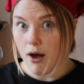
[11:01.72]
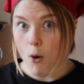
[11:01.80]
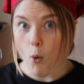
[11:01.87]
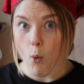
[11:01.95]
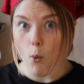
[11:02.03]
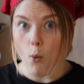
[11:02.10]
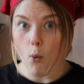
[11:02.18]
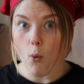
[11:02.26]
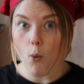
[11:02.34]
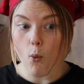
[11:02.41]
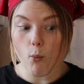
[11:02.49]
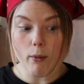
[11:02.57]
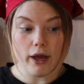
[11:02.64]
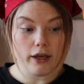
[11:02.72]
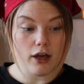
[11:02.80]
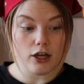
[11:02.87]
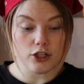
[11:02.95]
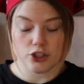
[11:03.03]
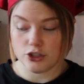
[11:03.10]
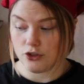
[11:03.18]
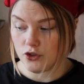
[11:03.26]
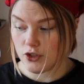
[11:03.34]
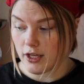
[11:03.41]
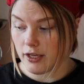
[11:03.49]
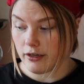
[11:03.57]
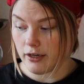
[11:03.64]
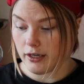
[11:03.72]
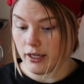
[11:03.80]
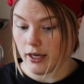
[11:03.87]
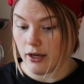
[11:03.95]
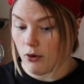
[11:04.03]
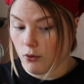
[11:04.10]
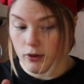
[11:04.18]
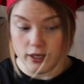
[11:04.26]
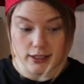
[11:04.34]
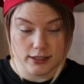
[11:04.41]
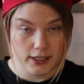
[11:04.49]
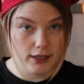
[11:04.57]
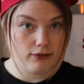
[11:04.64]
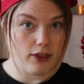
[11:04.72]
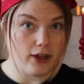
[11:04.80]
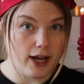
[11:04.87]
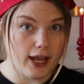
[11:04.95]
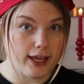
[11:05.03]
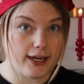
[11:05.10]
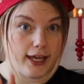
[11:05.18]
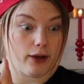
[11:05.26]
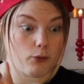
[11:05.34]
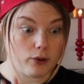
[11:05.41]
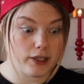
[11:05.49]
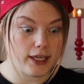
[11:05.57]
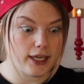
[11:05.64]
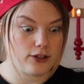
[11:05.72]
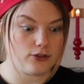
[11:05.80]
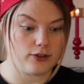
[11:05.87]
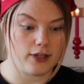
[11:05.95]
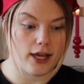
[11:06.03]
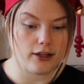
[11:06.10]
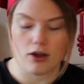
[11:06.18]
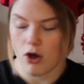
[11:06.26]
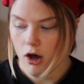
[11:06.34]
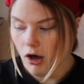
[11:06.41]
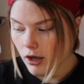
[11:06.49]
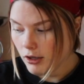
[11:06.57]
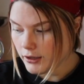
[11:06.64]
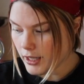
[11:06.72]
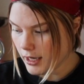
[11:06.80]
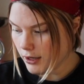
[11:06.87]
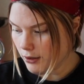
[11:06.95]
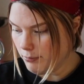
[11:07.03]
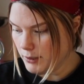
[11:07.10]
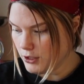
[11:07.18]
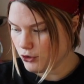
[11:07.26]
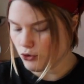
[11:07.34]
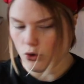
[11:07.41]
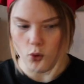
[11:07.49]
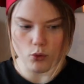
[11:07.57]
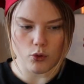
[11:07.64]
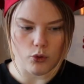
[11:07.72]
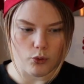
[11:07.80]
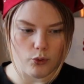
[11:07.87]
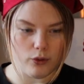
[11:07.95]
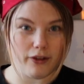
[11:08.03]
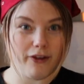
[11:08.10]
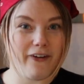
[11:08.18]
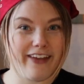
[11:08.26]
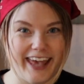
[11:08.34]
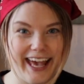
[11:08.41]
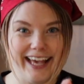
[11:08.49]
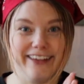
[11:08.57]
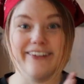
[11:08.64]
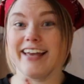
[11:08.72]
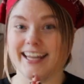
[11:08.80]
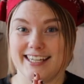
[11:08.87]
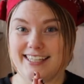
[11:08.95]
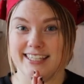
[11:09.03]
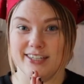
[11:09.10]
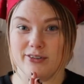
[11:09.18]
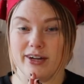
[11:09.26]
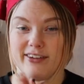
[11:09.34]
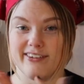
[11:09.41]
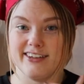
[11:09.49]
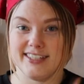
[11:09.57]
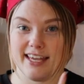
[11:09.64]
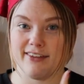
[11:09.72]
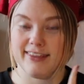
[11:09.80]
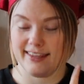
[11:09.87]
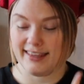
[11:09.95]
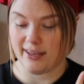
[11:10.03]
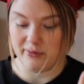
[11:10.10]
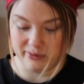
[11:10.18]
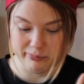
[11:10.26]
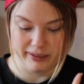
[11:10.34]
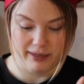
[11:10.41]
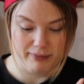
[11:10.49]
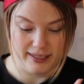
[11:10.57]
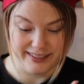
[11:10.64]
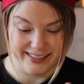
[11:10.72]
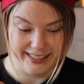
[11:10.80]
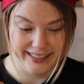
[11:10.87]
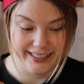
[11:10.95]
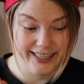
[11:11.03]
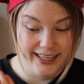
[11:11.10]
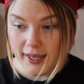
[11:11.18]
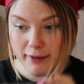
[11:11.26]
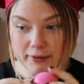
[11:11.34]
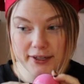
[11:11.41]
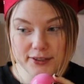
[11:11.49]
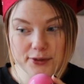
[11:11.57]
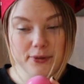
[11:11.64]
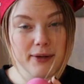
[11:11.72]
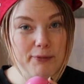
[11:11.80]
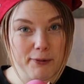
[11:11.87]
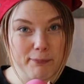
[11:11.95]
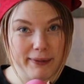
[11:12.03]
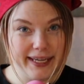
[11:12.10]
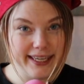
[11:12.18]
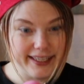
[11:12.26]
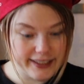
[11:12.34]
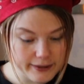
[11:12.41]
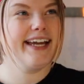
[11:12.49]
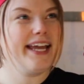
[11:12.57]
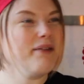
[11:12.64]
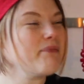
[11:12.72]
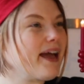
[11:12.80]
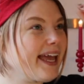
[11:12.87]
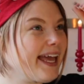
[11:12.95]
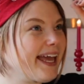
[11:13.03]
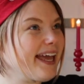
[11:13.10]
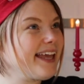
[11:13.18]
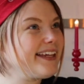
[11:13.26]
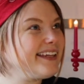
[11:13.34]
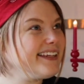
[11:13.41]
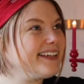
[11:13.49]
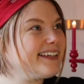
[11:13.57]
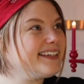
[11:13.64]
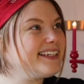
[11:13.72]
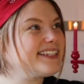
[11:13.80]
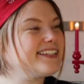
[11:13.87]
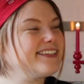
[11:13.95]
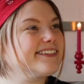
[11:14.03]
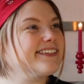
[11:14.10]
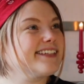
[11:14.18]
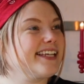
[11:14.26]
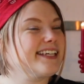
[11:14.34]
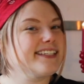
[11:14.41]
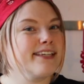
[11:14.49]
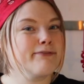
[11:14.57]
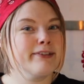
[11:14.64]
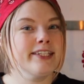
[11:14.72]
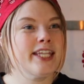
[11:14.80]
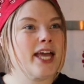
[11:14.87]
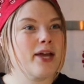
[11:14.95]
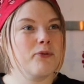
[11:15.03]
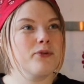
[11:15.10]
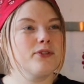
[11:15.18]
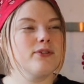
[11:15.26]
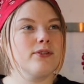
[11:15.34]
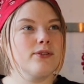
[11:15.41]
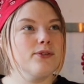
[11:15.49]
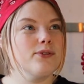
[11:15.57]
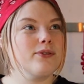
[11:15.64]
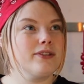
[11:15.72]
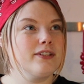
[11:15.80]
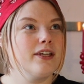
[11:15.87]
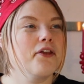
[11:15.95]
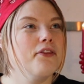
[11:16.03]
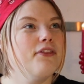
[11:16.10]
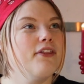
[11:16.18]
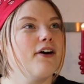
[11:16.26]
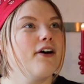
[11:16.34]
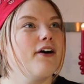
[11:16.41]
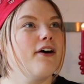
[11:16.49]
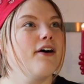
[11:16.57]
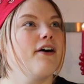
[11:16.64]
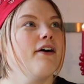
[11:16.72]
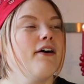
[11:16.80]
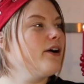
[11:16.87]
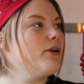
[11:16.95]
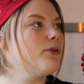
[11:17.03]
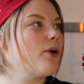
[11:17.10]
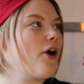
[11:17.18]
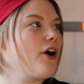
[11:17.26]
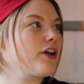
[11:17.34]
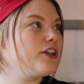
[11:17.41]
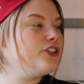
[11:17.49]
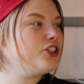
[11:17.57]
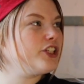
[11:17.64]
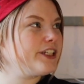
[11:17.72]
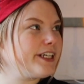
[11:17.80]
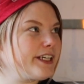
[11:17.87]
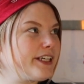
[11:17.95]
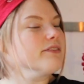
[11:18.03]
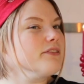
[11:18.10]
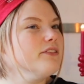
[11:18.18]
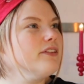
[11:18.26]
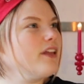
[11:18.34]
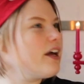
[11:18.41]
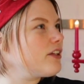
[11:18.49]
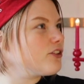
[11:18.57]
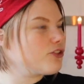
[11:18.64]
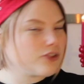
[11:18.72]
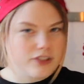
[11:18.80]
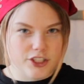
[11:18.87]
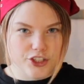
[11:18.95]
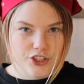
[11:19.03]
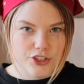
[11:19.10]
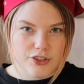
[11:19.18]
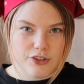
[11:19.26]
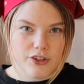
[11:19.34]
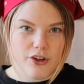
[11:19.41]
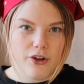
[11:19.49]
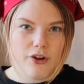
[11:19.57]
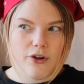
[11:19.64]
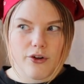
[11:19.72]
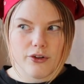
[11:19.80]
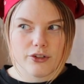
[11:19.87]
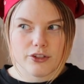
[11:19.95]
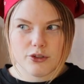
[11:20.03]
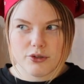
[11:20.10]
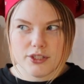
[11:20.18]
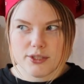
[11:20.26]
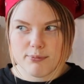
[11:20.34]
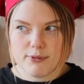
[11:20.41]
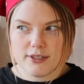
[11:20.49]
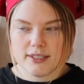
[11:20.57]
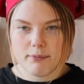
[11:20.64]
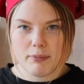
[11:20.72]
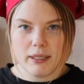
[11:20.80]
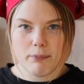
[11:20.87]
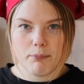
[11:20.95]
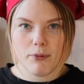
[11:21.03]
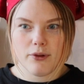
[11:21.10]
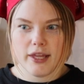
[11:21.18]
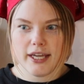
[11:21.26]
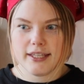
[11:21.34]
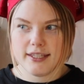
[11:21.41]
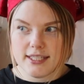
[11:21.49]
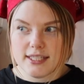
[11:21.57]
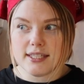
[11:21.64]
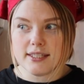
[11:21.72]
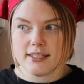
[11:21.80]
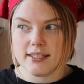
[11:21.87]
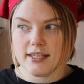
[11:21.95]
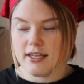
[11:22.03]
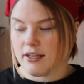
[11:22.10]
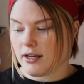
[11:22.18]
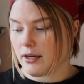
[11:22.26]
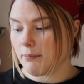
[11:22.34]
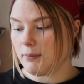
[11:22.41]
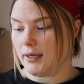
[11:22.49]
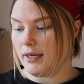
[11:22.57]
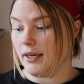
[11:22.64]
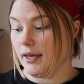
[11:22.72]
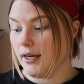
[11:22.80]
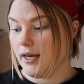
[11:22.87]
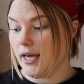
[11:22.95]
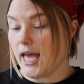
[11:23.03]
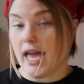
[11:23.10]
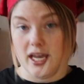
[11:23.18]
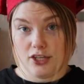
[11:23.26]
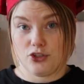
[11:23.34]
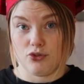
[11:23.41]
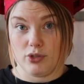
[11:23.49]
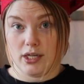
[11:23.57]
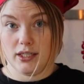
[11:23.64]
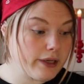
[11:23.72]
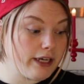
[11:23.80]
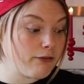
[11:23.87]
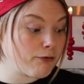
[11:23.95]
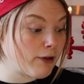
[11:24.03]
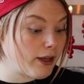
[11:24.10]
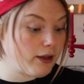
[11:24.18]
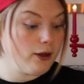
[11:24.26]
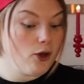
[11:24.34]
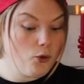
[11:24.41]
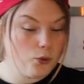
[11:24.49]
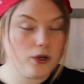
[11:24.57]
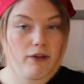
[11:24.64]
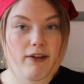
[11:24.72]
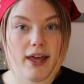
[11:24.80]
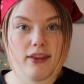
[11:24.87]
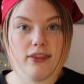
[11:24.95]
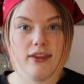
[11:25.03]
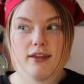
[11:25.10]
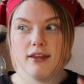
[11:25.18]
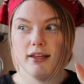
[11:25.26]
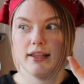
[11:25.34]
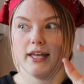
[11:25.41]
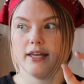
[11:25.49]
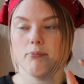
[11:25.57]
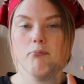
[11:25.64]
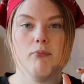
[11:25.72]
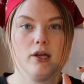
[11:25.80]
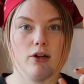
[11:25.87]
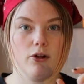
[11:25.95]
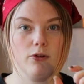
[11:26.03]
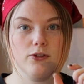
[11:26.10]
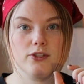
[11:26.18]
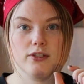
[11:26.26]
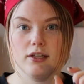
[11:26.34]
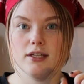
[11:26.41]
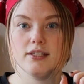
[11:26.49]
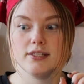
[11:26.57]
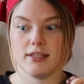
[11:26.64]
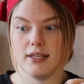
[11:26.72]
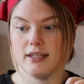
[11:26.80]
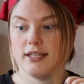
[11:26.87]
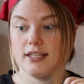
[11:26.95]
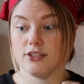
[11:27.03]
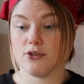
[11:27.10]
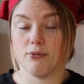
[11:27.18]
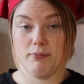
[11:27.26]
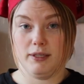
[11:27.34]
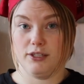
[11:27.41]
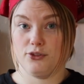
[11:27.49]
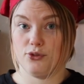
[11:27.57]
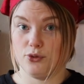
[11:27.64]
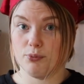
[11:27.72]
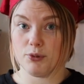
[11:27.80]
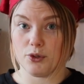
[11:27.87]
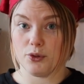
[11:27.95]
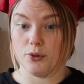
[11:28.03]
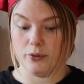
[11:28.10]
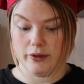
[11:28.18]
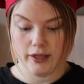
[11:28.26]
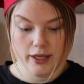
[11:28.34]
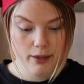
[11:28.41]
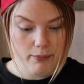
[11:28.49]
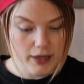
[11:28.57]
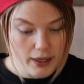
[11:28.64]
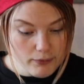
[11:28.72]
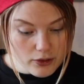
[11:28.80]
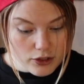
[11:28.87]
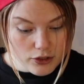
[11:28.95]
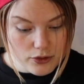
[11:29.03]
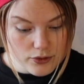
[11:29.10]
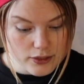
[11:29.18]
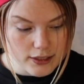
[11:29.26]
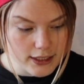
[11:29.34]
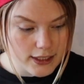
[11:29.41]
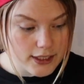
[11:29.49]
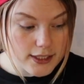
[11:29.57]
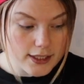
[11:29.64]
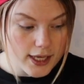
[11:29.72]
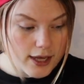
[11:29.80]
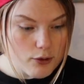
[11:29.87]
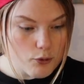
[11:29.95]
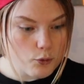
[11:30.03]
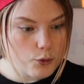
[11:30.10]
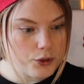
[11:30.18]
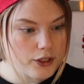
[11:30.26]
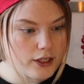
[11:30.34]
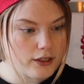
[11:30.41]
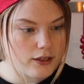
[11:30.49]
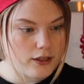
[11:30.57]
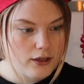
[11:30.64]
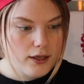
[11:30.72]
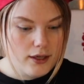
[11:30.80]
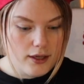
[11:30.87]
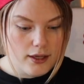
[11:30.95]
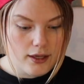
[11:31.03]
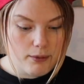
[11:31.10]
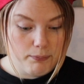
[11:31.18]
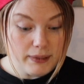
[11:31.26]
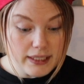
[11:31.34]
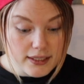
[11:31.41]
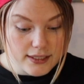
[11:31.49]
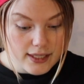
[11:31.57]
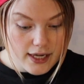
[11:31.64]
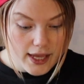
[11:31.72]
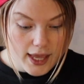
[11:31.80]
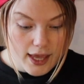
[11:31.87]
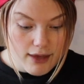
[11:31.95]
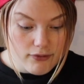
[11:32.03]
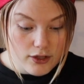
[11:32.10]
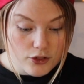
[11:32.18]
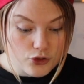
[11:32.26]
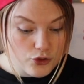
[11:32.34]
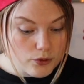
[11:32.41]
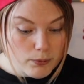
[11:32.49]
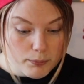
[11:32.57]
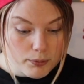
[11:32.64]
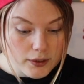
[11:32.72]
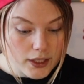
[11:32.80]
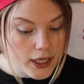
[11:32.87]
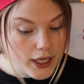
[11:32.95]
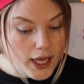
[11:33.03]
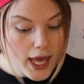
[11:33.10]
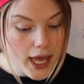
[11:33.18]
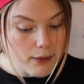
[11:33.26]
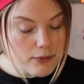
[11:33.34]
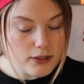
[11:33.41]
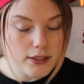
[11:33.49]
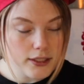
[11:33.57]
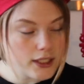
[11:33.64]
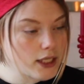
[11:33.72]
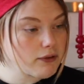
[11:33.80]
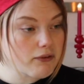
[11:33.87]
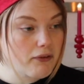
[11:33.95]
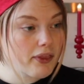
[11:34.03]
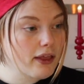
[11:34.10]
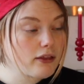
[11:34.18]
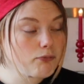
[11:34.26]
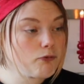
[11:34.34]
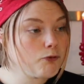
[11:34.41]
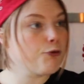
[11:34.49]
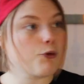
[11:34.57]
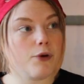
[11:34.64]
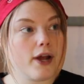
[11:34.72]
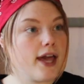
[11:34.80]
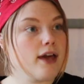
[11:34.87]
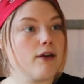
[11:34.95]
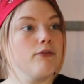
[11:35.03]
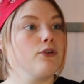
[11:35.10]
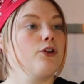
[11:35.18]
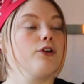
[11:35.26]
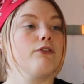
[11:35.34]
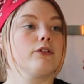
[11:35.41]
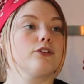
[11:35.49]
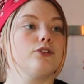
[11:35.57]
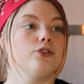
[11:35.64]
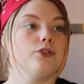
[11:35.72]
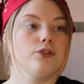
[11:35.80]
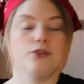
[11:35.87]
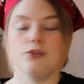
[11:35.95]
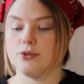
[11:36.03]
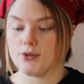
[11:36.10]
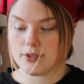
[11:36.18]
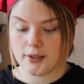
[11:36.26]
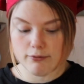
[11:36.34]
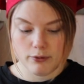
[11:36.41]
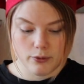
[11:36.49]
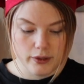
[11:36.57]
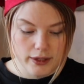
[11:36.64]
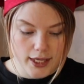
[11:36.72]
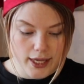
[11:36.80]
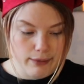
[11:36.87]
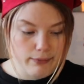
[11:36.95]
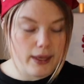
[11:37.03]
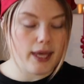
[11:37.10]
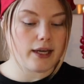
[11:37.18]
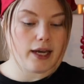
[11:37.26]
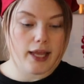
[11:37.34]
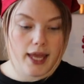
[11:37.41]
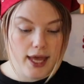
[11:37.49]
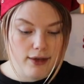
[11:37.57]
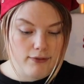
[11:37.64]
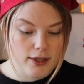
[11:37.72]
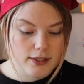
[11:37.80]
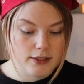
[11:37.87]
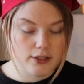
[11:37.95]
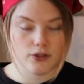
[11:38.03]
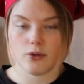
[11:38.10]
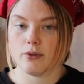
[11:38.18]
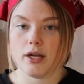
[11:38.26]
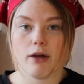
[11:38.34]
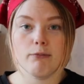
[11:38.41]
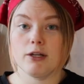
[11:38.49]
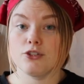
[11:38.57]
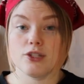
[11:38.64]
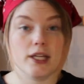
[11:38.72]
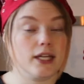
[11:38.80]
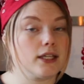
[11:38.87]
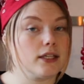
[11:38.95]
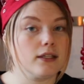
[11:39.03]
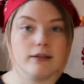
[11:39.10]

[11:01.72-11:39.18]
Oh my gosh, I just got an idea. Okay, save that idea. We'll get to that. That could be so cool. Okay, you gotta stick around because I think that would be amazing. I'm gonna do one more pink. In my head, this looks like something that would suit the rock chick, non-traditional Christmassy people. Like, this is gonna be extra. If I would have had like metal studs, this could be super cool. But I'm gonna use these wooden beads that I have. They are super pretty. I've been saving them forever to do something with them, and I haven't. So now I'm just like,